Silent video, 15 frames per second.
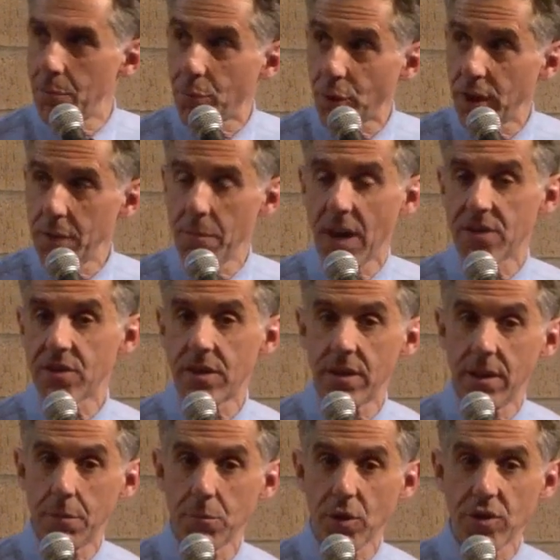pretty much the
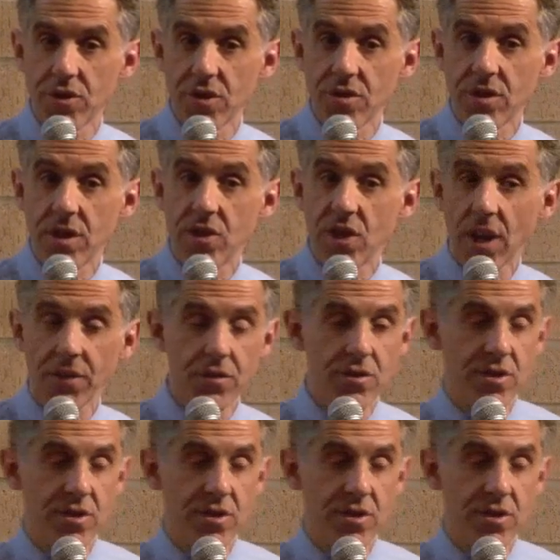emergency shelter